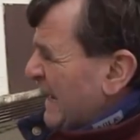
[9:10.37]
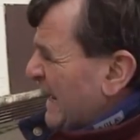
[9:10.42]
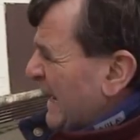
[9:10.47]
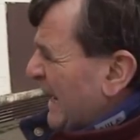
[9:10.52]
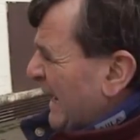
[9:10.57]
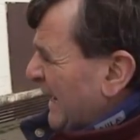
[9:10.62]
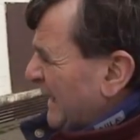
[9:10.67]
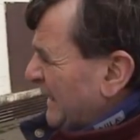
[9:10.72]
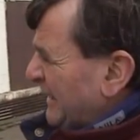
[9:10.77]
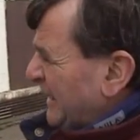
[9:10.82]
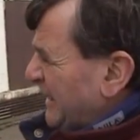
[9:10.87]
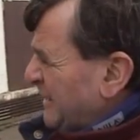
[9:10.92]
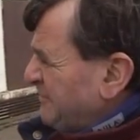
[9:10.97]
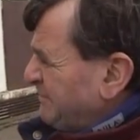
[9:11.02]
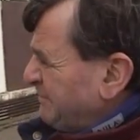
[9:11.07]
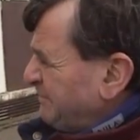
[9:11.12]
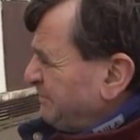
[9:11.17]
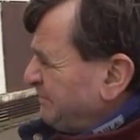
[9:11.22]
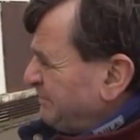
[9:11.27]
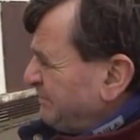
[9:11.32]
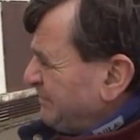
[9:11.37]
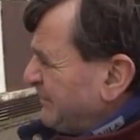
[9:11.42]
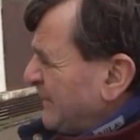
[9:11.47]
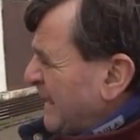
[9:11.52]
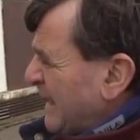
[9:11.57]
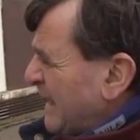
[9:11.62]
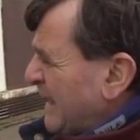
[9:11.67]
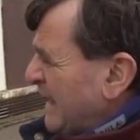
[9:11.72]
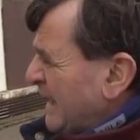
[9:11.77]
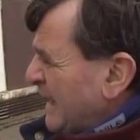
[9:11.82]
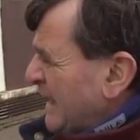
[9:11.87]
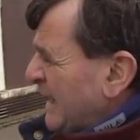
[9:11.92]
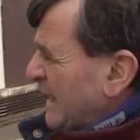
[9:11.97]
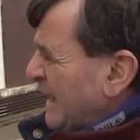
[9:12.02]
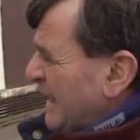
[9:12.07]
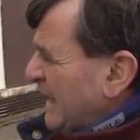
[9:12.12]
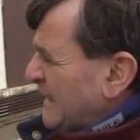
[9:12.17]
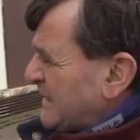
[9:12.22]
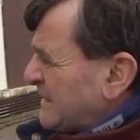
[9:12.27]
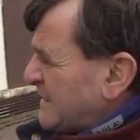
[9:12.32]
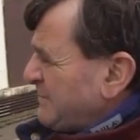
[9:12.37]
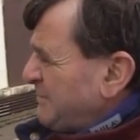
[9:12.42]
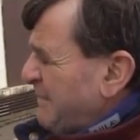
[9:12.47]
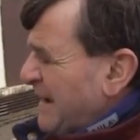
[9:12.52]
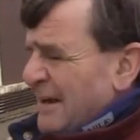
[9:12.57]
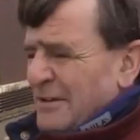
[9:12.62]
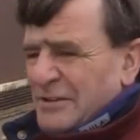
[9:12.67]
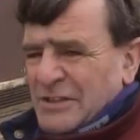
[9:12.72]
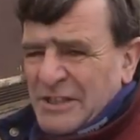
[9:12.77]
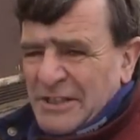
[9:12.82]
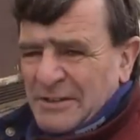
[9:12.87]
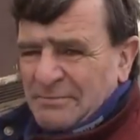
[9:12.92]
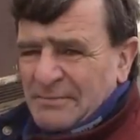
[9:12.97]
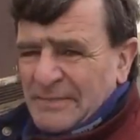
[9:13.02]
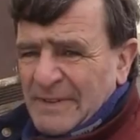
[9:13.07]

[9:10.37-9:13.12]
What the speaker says: and it's about